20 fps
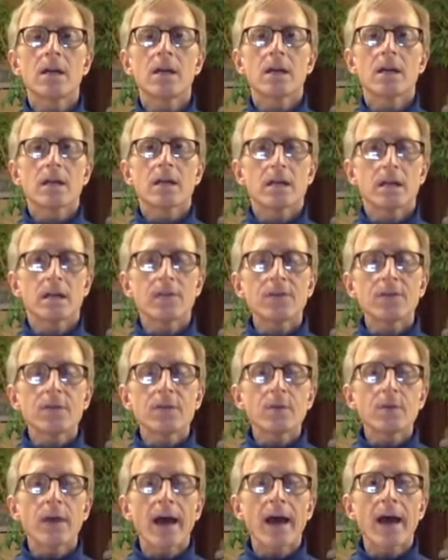If
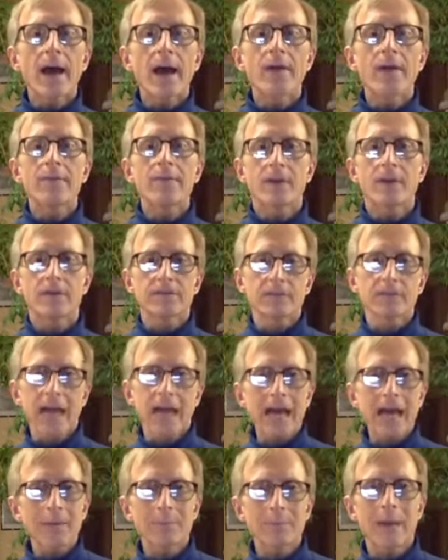you have a
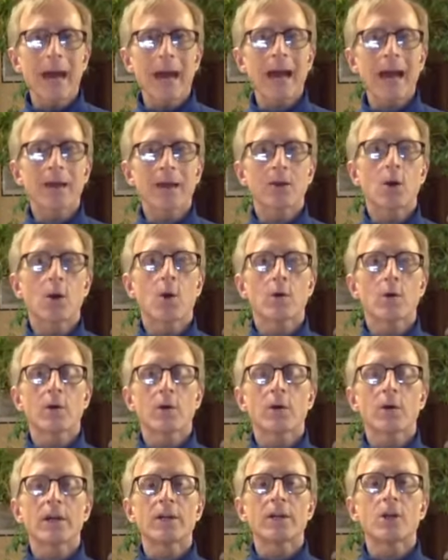flat back
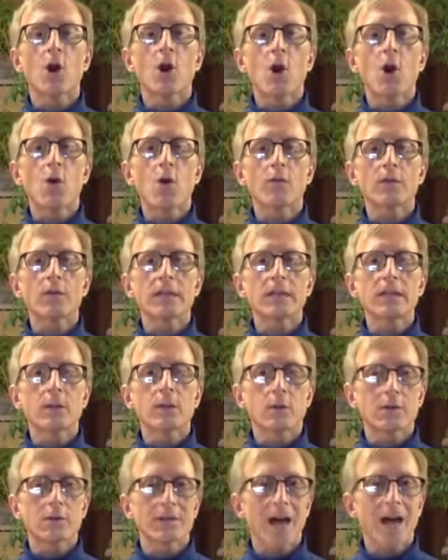or an overly
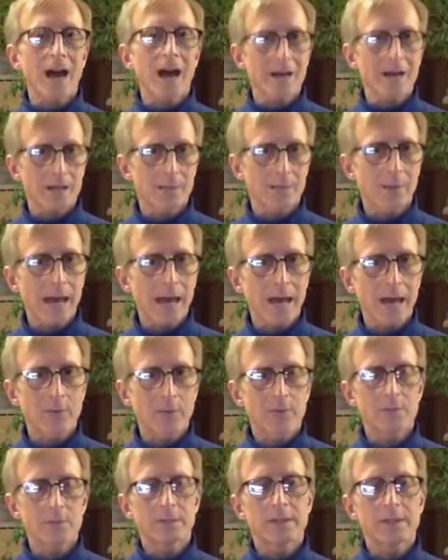lordotic back,
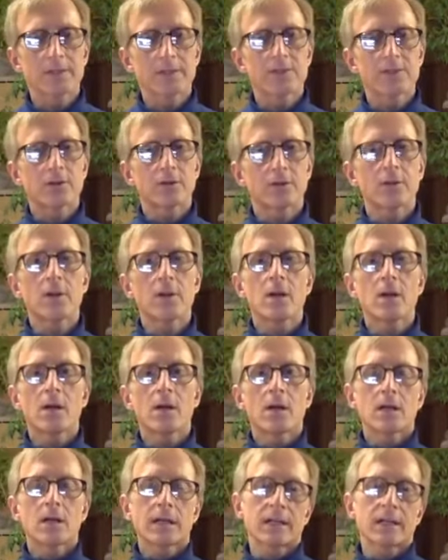which means you're
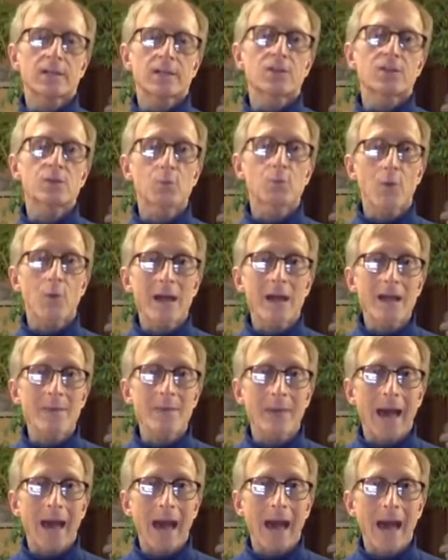like a sway
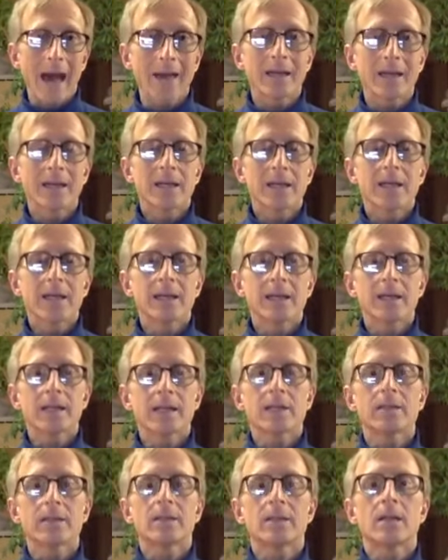back,
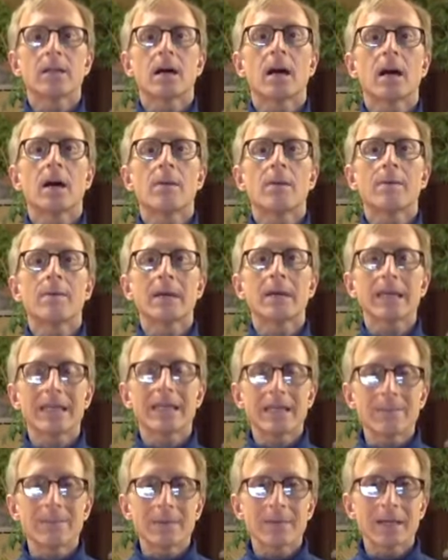it
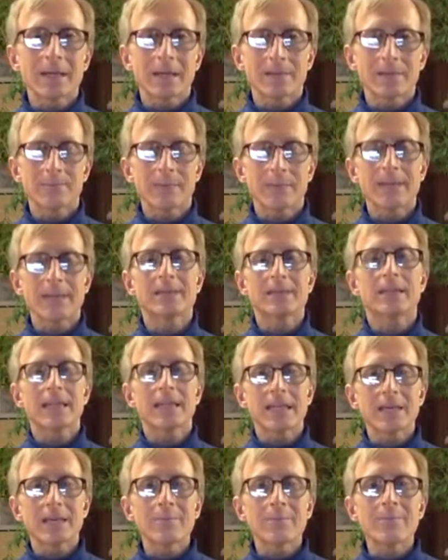makes an
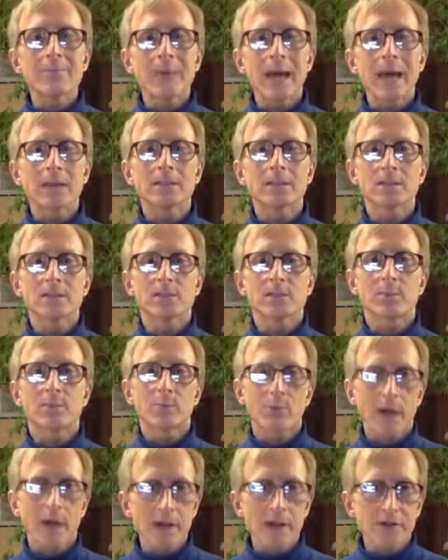imbalanced
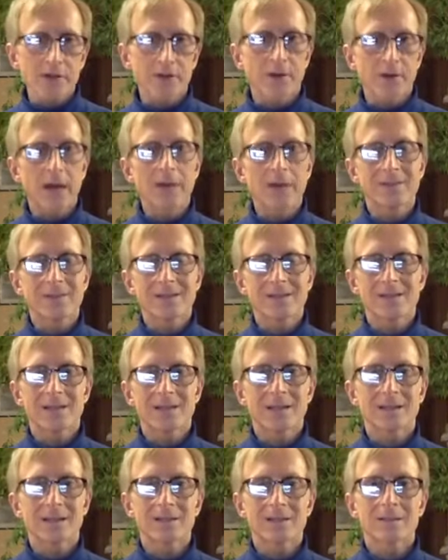pressure on the
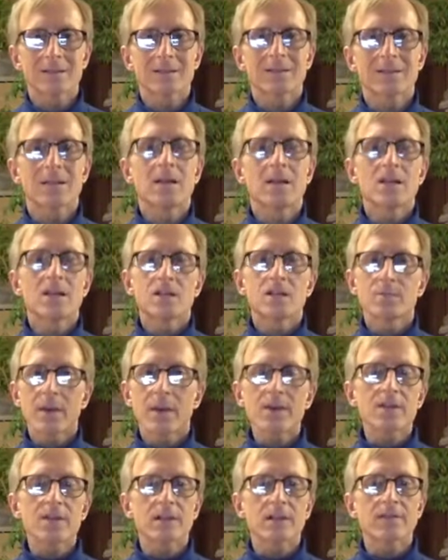discs,
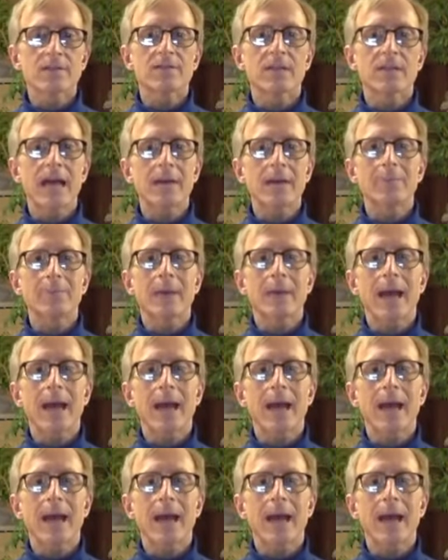especially flat back.